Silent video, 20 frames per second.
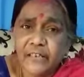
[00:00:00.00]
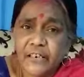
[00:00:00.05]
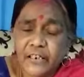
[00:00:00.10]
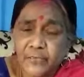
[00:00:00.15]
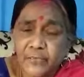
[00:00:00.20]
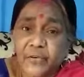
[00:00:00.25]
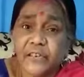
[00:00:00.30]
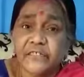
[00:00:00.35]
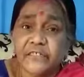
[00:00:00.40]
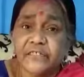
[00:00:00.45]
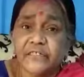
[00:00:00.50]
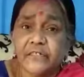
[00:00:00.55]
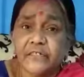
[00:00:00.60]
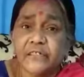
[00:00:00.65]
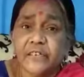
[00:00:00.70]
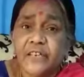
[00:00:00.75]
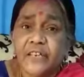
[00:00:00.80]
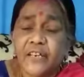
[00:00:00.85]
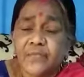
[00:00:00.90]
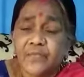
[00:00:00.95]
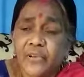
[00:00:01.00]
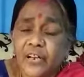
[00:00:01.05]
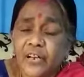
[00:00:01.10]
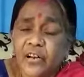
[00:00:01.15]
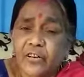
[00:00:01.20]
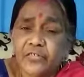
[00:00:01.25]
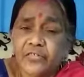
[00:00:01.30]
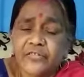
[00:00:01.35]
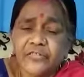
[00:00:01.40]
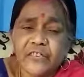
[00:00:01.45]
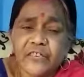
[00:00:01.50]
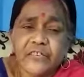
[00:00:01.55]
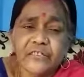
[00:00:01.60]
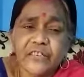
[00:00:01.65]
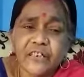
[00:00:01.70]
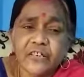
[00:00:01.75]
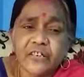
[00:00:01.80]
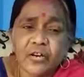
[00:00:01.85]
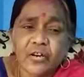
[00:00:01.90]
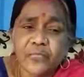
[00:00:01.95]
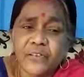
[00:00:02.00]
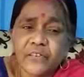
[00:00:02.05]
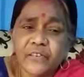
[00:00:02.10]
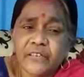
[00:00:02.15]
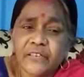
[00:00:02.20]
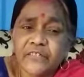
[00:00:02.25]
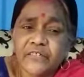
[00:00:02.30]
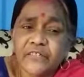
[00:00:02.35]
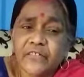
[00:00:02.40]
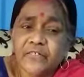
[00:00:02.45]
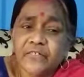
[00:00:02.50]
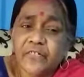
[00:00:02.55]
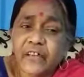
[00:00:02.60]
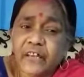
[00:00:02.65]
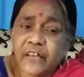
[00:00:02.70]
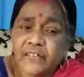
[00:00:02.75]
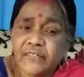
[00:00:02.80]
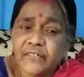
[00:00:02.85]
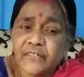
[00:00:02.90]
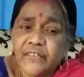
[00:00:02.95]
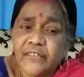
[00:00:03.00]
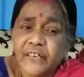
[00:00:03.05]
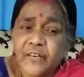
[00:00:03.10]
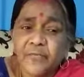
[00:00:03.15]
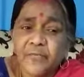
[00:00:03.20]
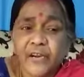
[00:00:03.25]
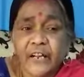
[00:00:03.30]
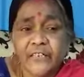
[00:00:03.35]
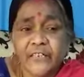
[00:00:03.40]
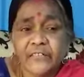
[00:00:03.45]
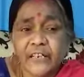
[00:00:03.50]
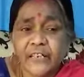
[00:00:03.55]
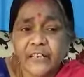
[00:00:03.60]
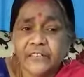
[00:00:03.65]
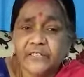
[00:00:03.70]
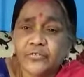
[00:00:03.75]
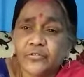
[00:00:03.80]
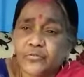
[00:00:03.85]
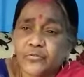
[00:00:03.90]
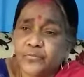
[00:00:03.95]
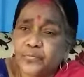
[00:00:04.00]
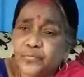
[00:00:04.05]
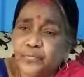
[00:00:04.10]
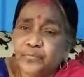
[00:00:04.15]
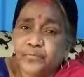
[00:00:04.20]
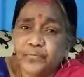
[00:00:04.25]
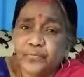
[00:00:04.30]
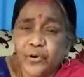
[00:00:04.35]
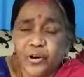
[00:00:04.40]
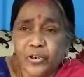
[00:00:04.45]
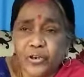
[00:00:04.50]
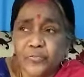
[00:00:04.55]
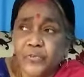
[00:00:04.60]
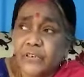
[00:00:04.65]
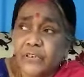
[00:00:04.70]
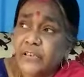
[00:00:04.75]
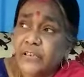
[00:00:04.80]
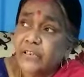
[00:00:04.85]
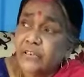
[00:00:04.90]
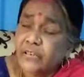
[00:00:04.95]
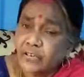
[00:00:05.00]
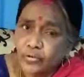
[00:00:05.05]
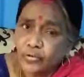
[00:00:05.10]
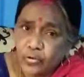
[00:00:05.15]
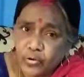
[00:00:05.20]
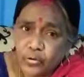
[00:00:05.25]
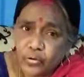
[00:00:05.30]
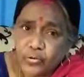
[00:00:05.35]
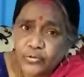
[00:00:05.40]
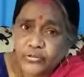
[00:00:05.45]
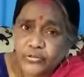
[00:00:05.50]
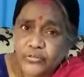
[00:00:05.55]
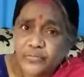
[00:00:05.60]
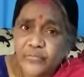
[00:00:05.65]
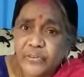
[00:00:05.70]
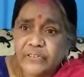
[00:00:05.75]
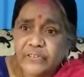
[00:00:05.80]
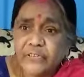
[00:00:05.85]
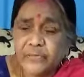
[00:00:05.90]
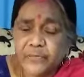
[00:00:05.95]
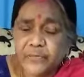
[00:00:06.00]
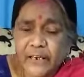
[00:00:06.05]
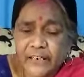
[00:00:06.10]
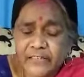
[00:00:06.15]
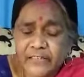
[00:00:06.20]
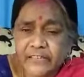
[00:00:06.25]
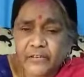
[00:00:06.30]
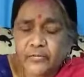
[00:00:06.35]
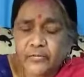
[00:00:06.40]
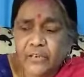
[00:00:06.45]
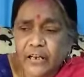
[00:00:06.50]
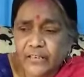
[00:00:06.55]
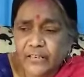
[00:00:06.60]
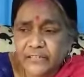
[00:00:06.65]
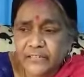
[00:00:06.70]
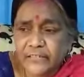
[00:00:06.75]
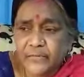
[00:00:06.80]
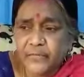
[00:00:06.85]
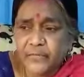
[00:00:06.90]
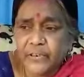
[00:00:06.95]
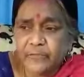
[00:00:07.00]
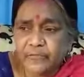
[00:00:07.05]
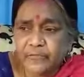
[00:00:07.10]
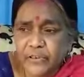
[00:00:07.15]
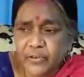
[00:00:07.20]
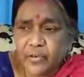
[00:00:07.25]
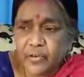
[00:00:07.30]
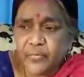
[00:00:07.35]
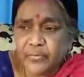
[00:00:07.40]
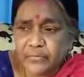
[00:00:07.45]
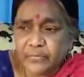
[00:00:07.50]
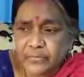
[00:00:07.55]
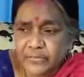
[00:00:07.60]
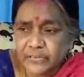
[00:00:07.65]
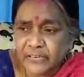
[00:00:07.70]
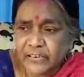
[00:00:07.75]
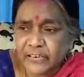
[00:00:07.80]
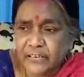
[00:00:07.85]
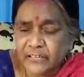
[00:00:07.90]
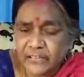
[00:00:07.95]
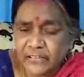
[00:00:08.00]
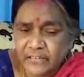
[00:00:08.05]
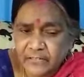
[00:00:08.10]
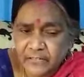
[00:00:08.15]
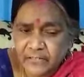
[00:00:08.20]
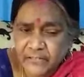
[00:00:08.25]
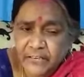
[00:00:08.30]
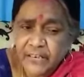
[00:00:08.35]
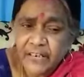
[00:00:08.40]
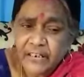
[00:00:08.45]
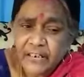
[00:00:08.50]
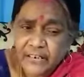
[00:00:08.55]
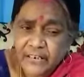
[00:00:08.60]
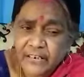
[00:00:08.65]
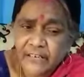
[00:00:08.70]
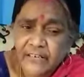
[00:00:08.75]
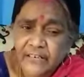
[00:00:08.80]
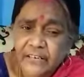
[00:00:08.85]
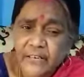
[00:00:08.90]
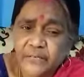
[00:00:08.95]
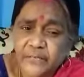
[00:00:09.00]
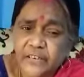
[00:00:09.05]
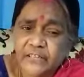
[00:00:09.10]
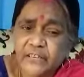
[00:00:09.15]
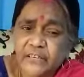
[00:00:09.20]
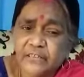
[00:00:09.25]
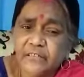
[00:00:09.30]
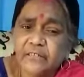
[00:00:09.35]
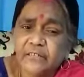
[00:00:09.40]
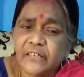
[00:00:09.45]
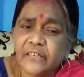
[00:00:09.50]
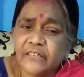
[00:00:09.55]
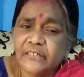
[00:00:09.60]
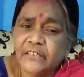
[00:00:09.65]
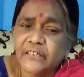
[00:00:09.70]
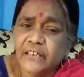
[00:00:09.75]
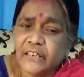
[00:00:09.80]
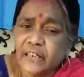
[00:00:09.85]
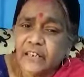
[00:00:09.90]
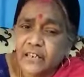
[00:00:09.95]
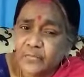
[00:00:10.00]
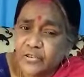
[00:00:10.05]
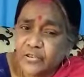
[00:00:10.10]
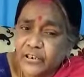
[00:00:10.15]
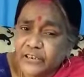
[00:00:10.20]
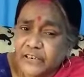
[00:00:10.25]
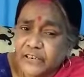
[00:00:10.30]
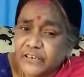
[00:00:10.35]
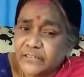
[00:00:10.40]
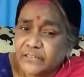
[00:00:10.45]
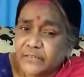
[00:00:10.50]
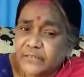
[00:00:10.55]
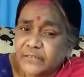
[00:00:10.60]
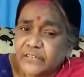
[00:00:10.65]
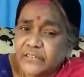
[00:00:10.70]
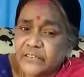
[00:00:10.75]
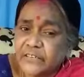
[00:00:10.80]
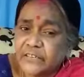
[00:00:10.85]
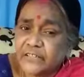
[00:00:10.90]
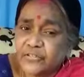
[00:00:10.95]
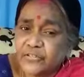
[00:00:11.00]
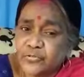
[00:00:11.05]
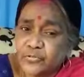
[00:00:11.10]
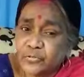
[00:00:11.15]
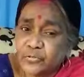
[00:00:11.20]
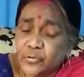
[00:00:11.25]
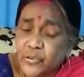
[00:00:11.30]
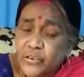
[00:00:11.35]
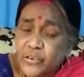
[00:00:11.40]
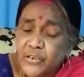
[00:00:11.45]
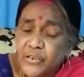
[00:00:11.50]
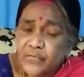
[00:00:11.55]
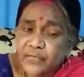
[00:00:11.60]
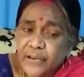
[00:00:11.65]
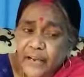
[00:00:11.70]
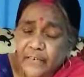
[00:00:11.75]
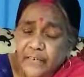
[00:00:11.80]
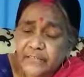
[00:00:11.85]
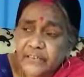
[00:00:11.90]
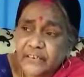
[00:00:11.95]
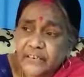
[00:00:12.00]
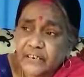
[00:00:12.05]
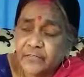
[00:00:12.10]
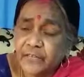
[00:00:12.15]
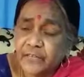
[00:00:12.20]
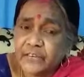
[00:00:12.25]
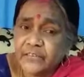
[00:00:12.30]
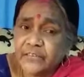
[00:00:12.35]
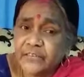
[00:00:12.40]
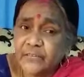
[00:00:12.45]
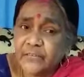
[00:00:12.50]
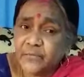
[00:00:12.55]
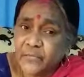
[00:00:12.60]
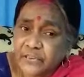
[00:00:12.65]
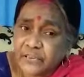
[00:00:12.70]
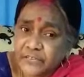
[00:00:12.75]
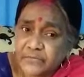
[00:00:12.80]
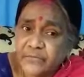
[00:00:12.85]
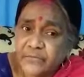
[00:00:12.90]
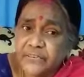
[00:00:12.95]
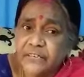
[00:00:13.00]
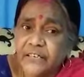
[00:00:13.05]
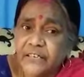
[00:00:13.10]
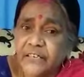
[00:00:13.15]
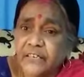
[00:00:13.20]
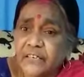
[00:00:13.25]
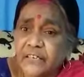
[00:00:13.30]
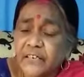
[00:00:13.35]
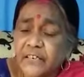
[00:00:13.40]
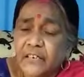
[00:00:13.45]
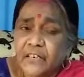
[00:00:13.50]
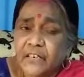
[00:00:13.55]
in function because seeds are often rich in fats. Fats have to form glucose, means fats, easy way of energy liberation is the carbohydrate substrate. So fats conversion must be there